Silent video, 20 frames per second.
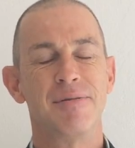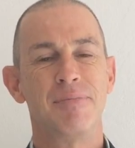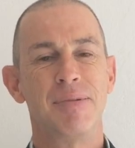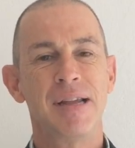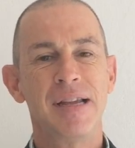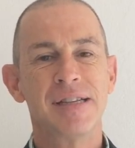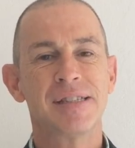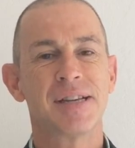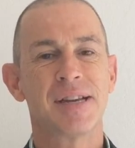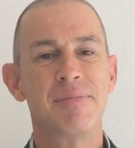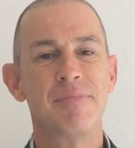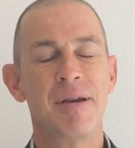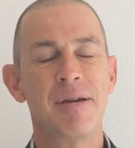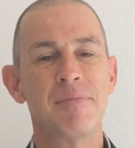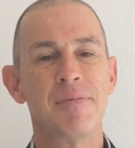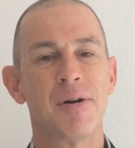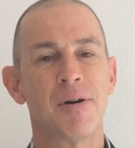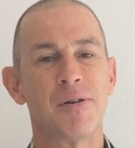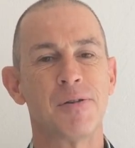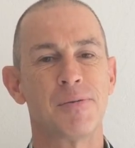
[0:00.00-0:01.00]
Please
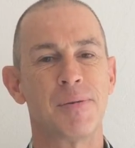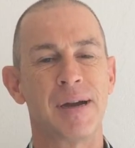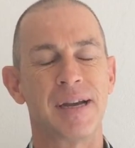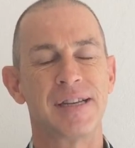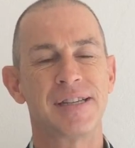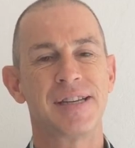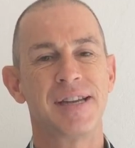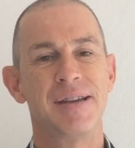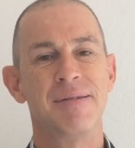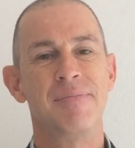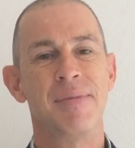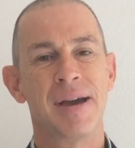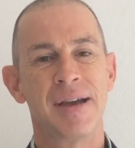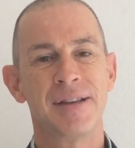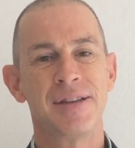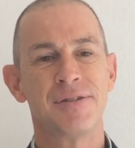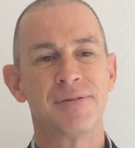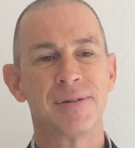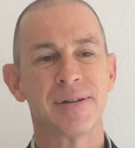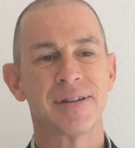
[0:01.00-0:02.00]
remember always,
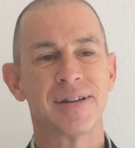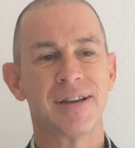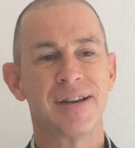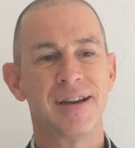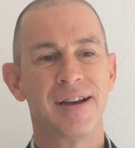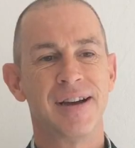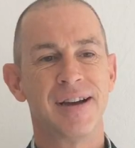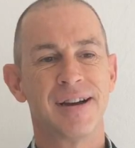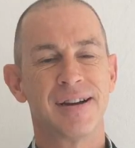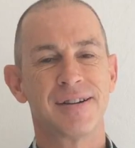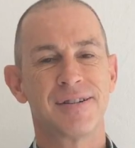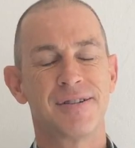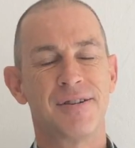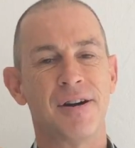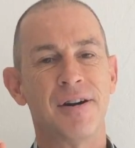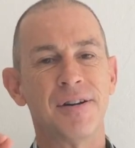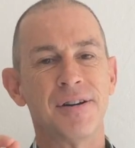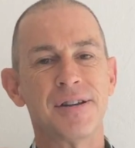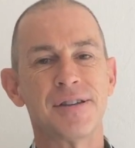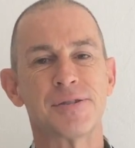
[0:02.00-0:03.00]
Emmanuel,
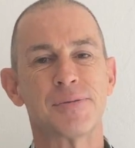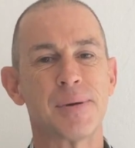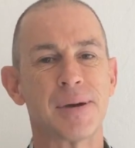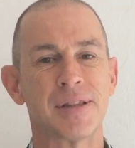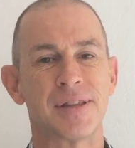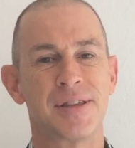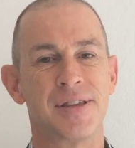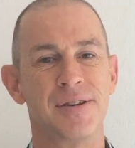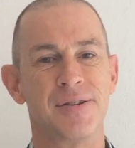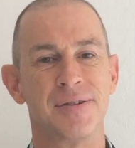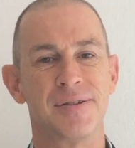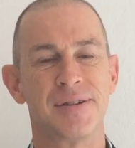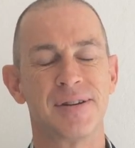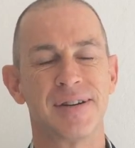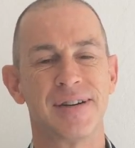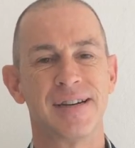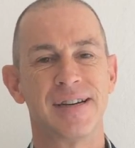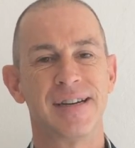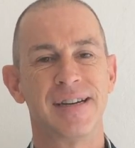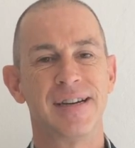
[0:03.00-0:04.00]
God is with you
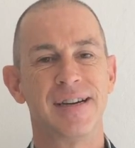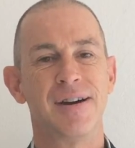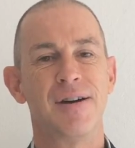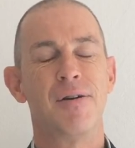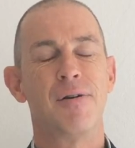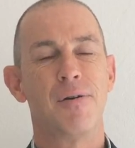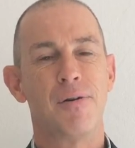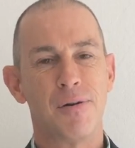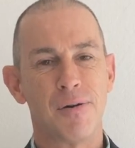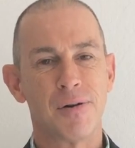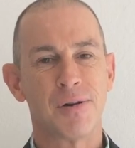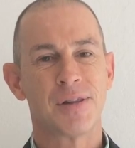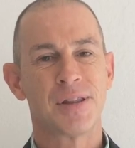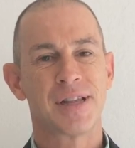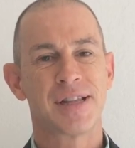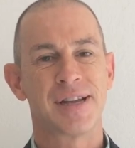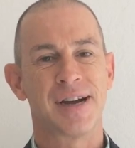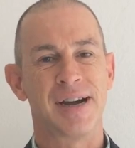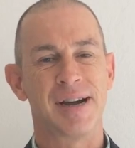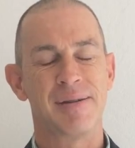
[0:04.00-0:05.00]
all
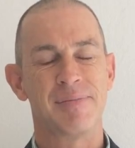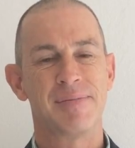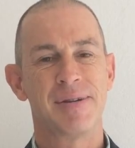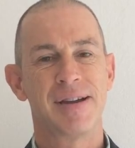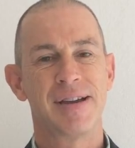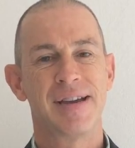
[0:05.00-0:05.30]
the time.